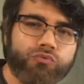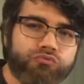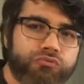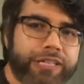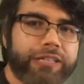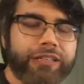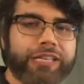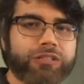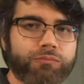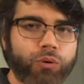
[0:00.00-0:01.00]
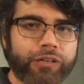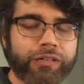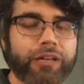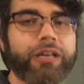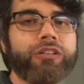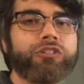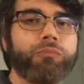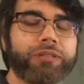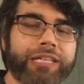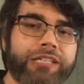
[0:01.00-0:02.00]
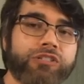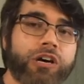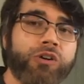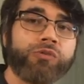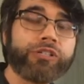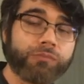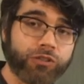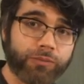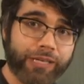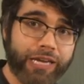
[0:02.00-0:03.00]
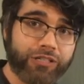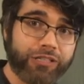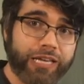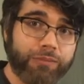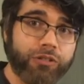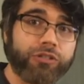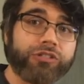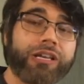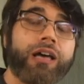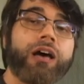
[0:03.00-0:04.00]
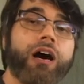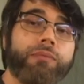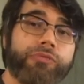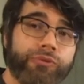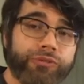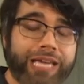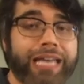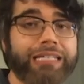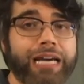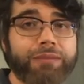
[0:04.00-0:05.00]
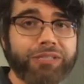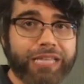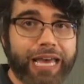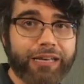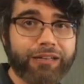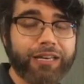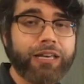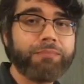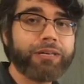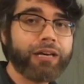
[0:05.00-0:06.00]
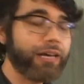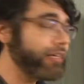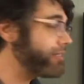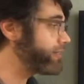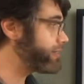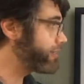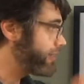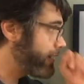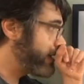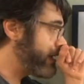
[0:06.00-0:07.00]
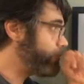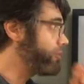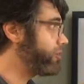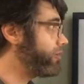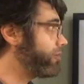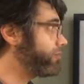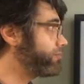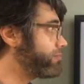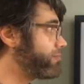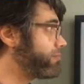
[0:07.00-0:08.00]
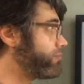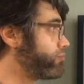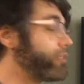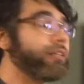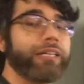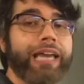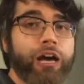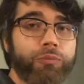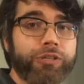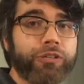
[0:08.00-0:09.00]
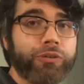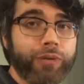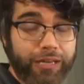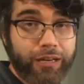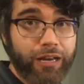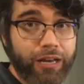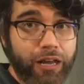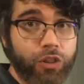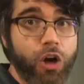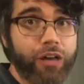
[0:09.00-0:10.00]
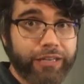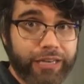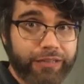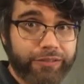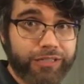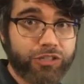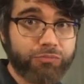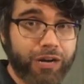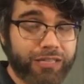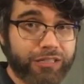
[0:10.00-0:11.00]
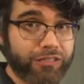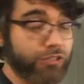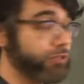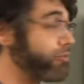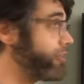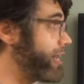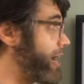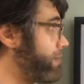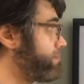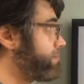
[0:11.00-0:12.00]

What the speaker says: really is important. So please know your multiplication tables up through 10 times 10 because it will really help you along in this process and smooth it out.